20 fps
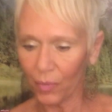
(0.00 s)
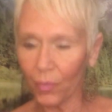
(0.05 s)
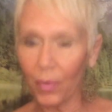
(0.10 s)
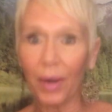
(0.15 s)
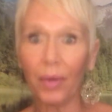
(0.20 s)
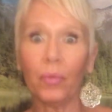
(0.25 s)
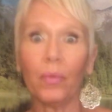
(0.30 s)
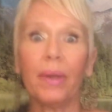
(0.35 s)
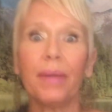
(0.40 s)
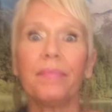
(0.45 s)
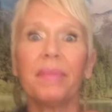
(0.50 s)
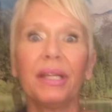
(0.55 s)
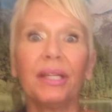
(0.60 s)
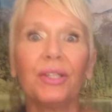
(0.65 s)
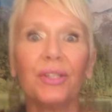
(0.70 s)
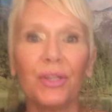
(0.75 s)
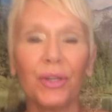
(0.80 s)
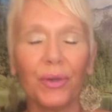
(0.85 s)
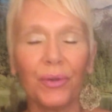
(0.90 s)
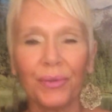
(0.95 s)
what
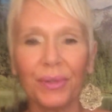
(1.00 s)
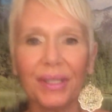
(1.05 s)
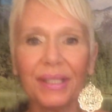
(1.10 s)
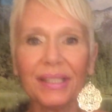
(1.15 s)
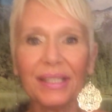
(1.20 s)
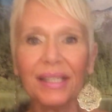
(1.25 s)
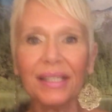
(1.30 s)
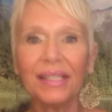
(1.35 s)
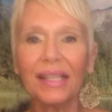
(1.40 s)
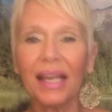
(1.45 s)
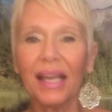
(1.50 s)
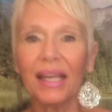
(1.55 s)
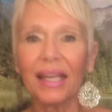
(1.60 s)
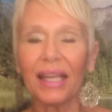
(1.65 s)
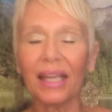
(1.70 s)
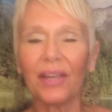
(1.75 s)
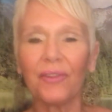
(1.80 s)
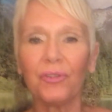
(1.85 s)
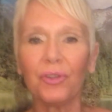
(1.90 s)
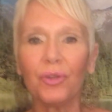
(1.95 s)
women do. This is,
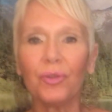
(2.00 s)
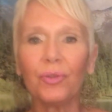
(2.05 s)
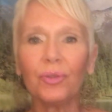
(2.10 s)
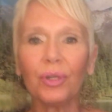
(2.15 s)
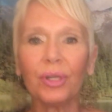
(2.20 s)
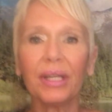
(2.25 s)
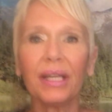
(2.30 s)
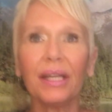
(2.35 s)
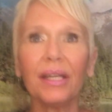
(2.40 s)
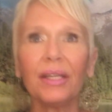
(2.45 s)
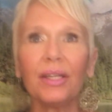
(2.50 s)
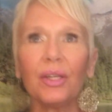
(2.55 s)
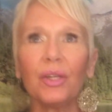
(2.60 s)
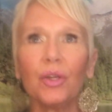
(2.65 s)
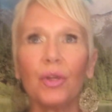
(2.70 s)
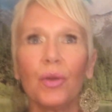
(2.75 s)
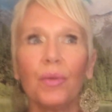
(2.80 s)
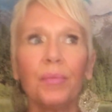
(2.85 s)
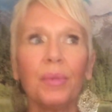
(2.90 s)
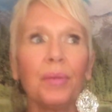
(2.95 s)
if you look at
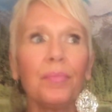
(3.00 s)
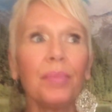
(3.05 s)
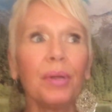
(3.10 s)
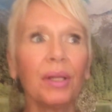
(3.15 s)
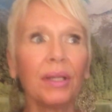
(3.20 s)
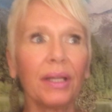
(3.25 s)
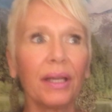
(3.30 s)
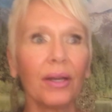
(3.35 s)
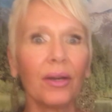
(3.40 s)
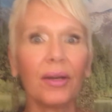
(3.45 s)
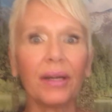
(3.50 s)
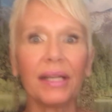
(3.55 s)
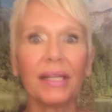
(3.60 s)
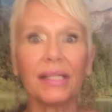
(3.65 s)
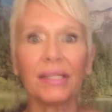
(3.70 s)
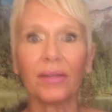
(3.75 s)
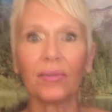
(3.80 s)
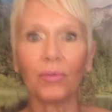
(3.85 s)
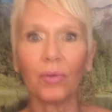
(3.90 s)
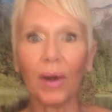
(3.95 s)
human
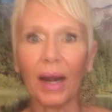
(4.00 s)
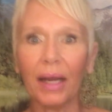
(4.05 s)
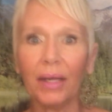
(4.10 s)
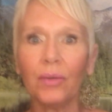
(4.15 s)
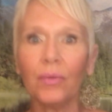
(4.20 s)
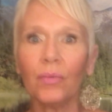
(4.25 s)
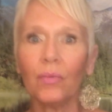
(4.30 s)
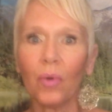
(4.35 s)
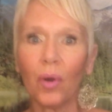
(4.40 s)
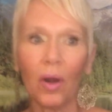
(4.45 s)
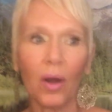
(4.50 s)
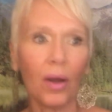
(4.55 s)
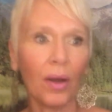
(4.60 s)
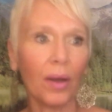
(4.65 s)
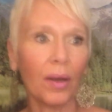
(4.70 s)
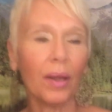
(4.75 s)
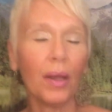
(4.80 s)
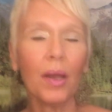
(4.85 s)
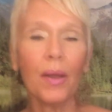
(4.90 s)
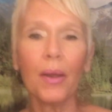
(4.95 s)
polarities of right and
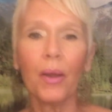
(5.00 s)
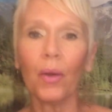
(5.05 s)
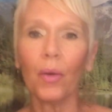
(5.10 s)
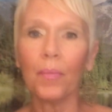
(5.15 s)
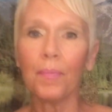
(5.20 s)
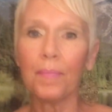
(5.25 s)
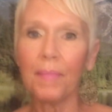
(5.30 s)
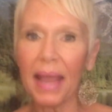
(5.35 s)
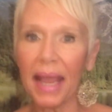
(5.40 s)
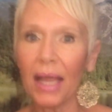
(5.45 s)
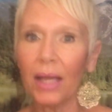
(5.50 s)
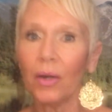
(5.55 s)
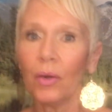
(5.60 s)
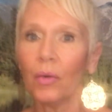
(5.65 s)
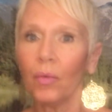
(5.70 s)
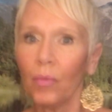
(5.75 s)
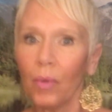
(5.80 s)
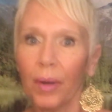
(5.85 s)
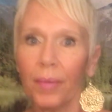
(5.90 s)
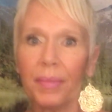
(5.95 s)
wrong, man
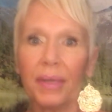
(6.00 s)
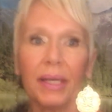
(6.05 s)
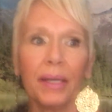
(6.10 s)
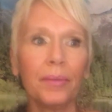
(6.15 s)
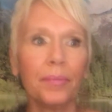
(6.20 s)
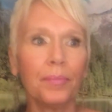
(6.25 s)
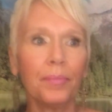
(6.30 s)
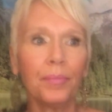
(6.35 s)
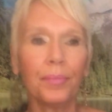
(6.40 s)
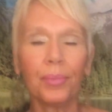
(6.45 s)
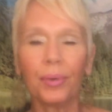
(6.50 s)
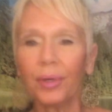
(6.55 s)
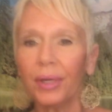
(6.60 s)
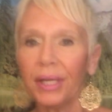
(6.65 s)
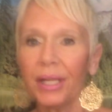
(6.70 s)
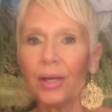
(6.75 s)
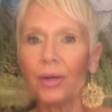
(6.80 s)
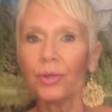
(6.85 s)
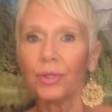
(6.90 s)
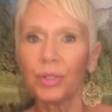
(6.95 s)
or woman,
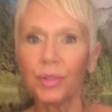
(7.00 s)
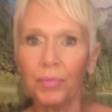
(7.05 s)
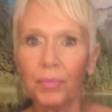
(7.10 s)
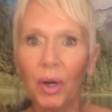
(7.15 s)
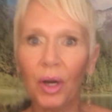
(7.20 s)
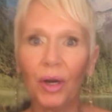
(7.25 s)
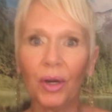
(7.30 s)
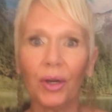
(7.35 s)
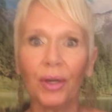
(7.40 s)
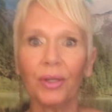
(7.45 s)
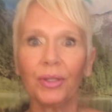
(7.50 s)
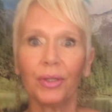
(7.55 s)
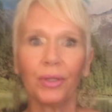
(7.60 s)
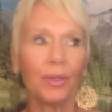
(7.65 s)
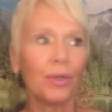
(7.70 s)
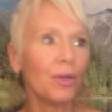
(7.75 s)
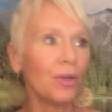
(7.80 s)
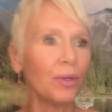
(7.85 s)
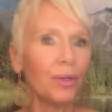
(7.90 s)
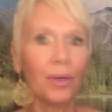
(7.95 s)
pretty or smart,
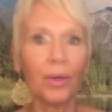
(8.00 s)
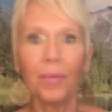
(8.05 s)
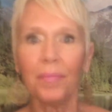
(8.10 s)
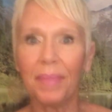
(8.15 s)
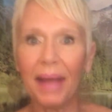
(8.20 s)
good or